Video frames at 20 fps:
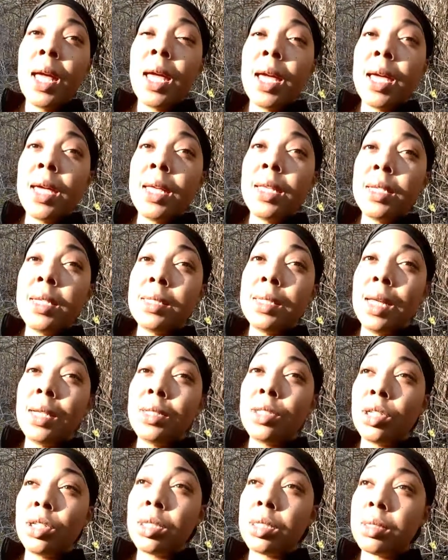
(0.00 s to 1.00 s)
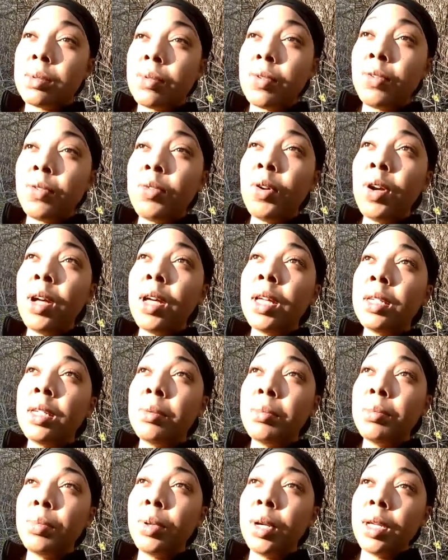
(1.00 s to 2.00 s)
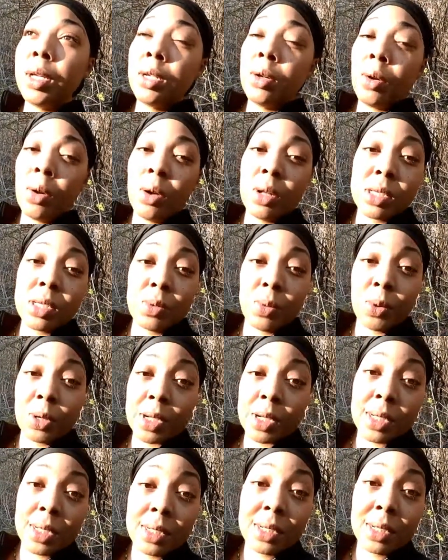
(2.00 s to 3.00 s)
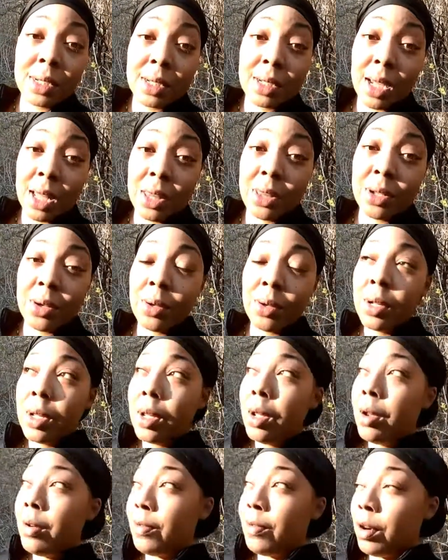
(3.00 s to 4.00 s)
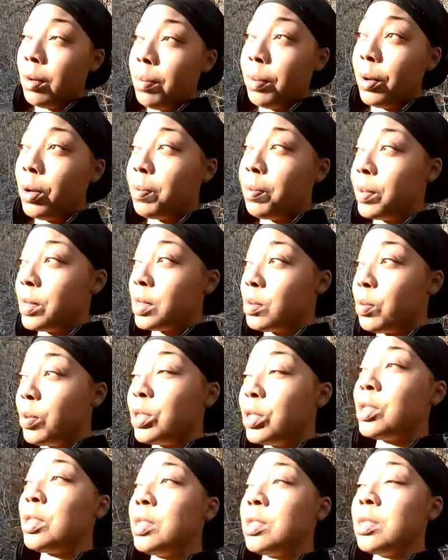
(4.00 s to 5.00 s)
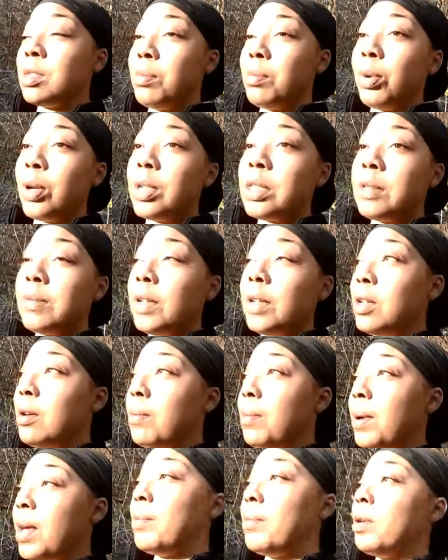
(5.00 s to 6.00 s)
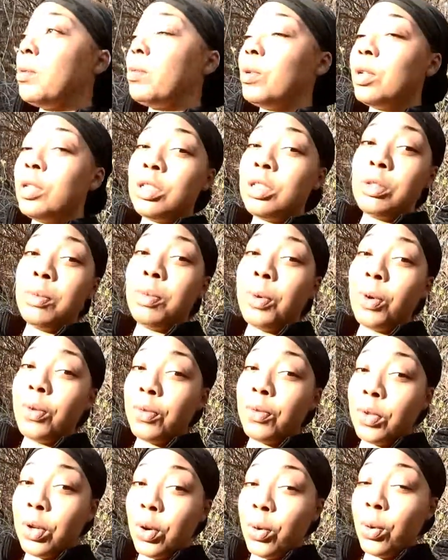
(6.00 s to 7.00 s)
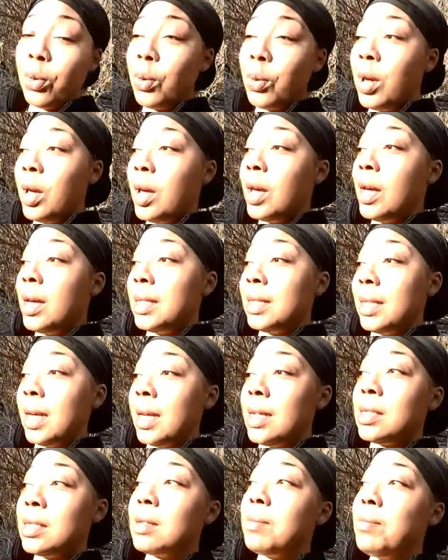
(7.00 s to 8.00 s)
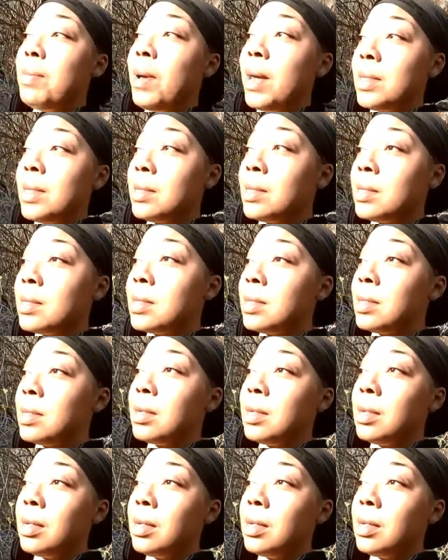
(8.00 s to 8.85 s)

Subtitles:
And it's not just fun, but you're also working together for a purpose, which is to breastfeed your baby, which you both know that is the best